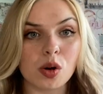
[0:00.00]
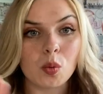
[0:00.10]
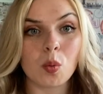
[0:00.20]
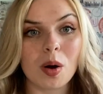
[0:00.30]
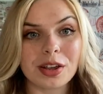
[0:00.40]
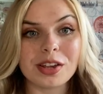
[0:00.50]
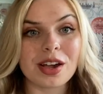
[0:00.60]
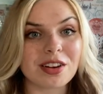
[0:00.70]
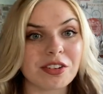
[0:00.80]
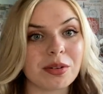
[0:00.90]
What are you
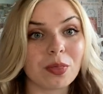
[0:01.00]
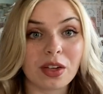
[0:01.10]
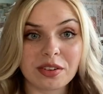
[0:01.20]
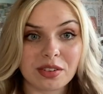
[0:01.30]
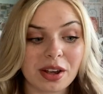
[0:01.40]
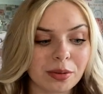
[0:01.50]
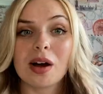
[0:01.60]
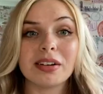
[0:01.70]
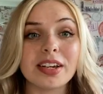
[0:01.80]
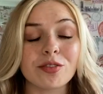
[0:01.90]
going to do with those notes?
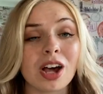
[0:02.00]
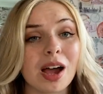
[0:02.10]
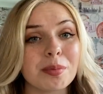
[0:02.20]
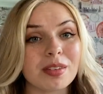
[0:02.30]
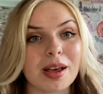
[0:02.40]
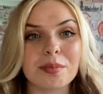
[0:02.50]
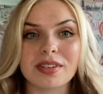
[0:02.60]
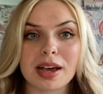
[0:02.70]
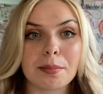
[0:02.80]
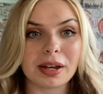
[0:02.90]
I'll leave timestamps
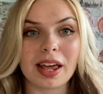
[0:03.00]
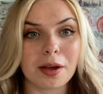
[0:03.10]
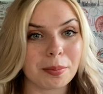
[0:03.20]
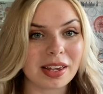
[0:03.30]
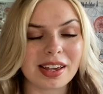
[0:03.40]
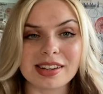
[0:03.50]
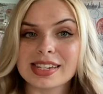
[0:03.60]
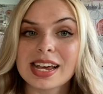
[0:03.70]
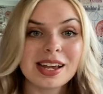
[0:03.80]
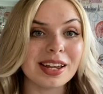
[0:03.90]
down below because,
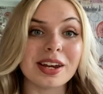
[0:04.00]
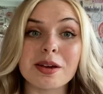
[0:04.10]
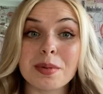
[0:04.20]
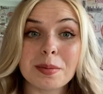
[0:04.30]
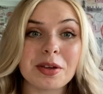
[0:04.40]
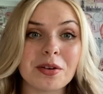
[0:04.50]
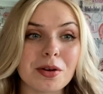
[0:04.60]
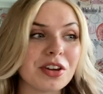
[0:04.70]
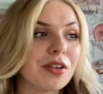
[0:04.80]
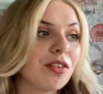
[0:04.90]
you know, maybe you're a
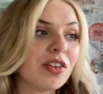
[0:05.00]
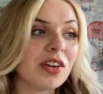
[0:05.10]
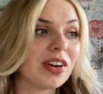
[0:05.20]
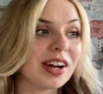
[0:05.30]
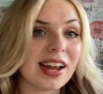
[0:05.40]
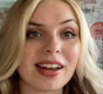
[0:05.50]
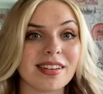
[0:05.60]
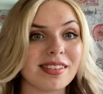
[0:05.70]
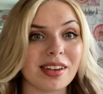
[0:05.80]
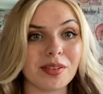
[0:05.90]
new student and
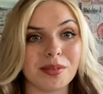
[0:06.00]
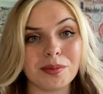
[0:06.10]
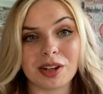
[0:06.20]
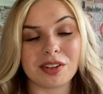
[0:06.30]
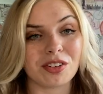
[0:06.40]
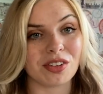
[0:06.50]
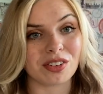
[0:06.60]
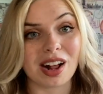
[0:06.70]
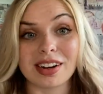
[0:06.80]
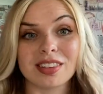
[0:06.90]
so it's just
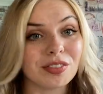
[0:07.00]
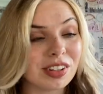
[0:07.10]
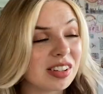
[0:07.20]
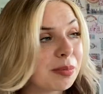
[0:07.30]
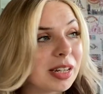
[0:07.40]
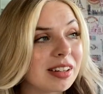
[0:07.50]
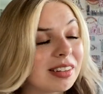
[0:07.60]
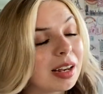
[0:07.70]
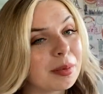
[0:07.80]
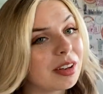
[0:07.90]
kind of the first bit that's going to be